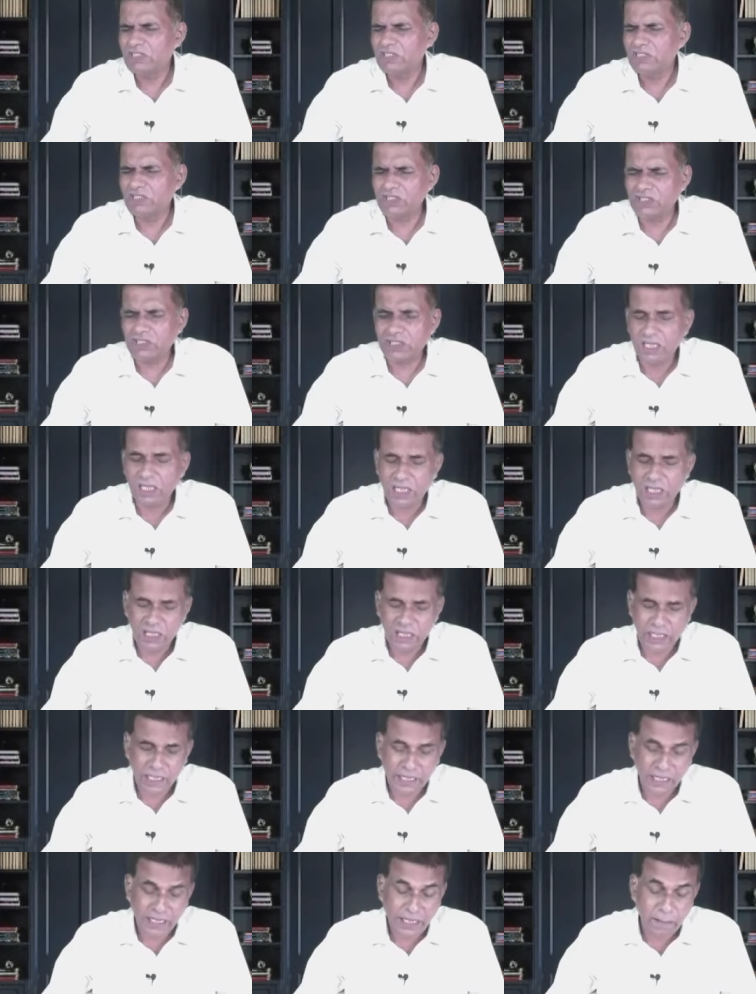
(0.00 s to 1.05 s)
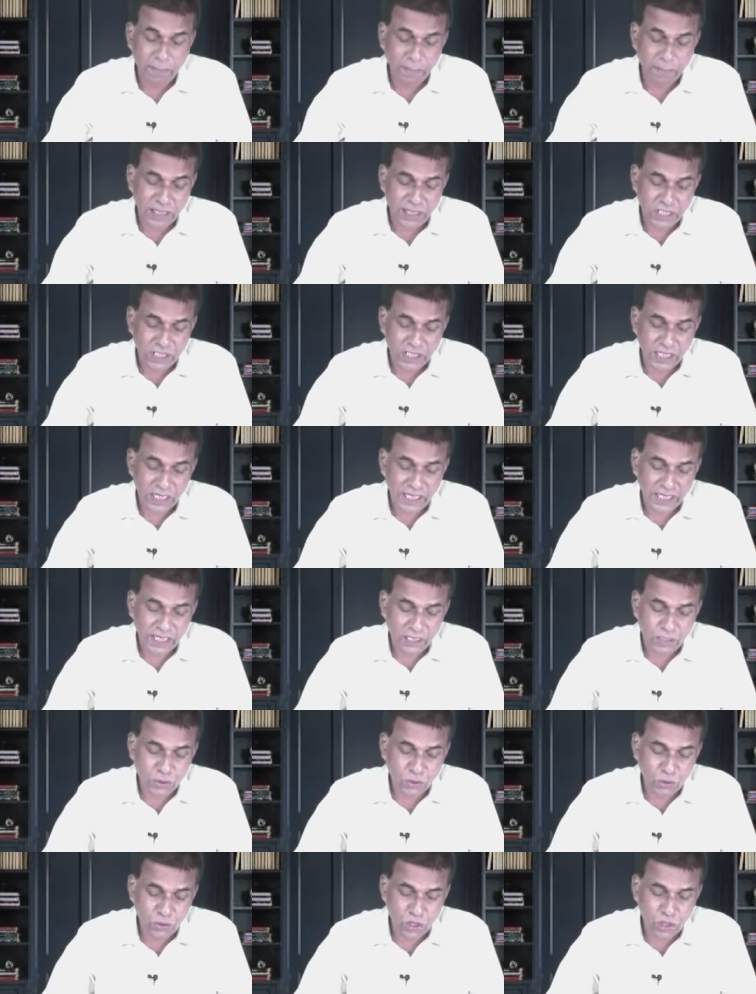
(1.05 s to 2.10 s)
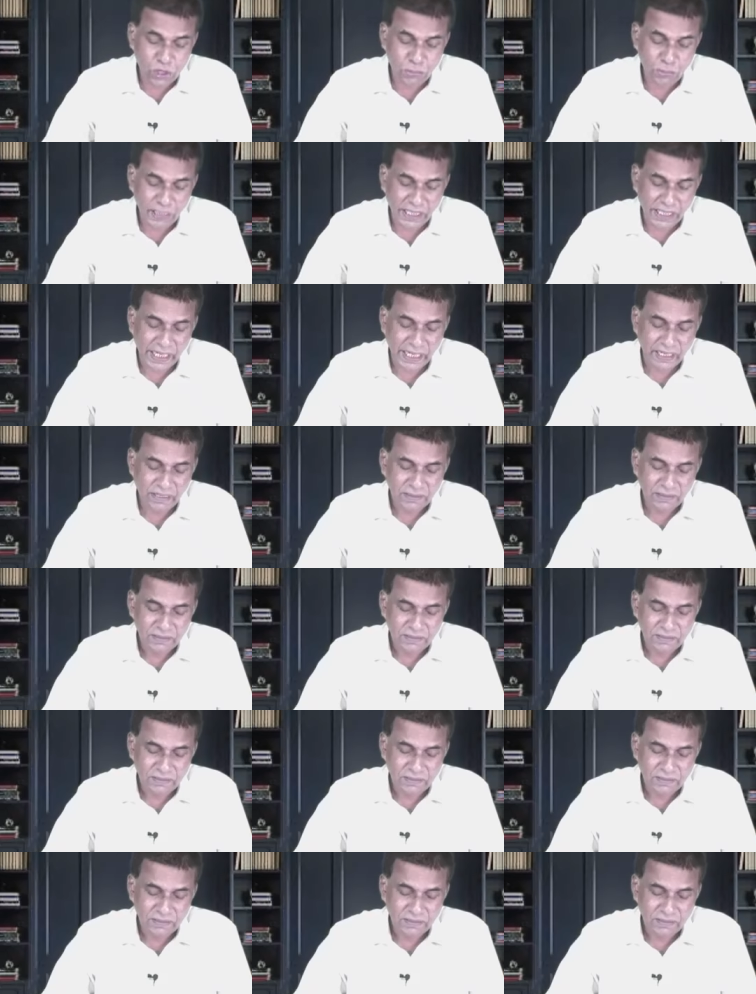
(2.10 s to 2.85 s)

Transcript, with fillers: Sister Kim Mitchell Kunsbury.